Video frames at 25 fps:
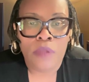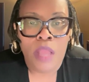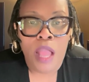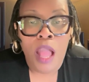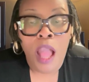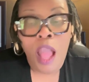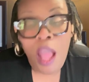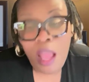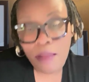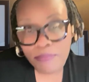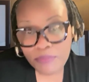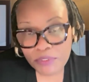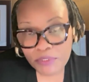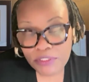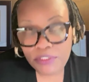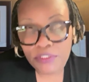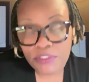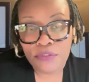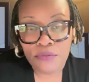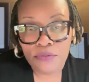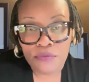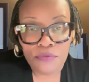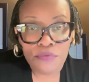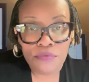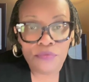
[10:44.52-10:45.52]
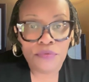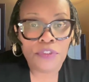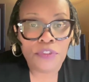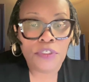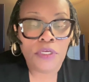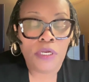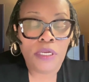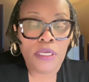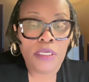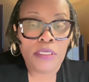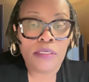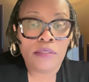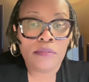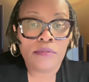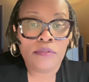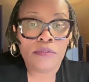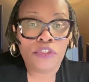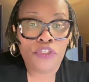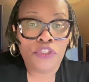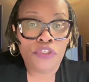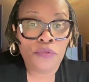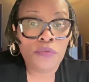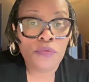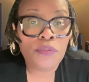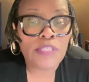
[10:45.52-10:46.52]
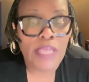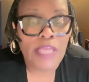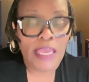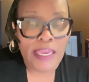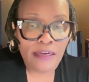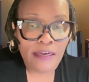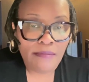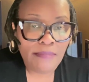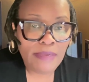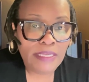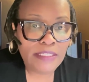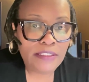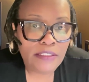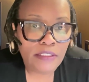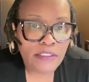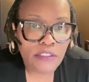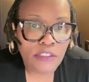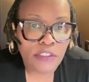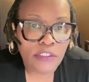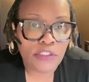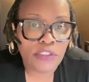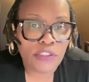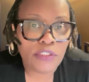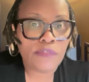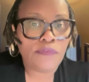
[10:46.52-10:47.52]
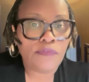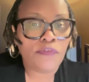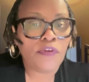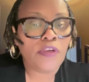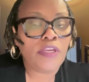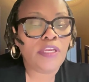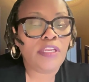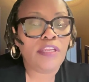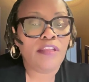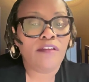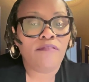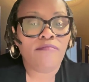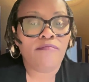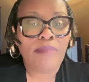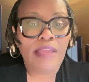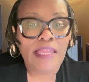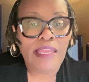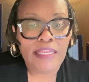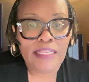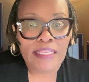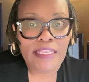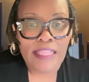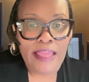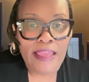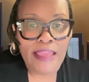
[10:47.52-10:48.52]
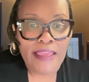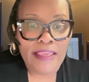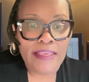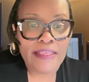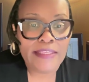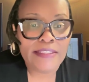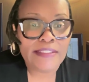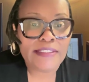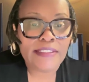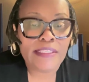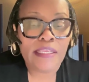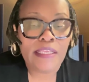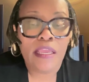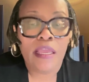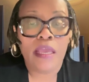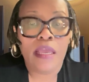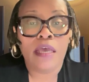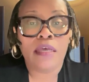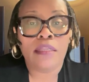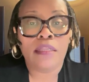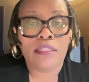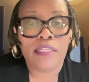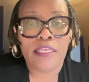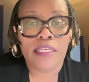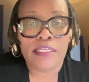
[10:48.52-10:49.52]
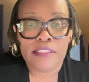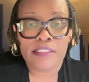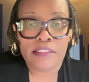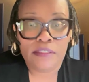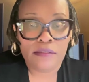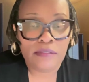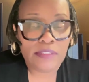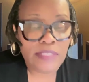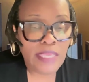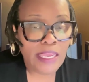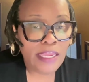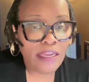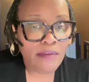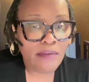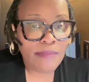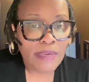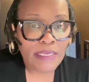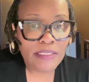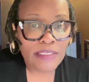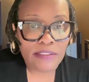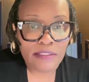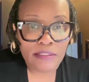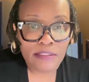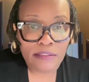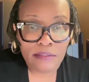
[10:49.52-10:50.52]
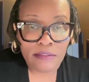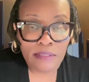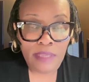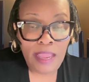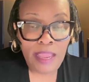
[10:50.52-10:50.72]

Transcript: opt to use itemized deductions for any of my clients unless those itemized